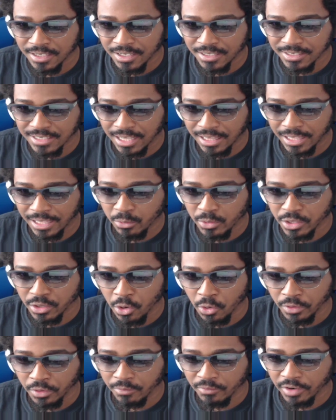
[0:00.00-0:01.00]
It's not like we
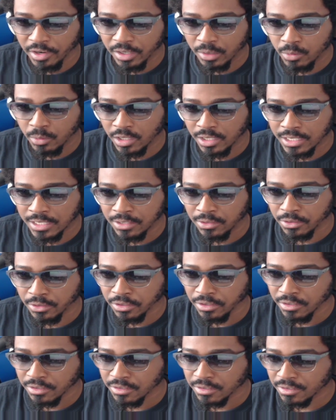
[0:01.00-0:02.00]
know them very well either.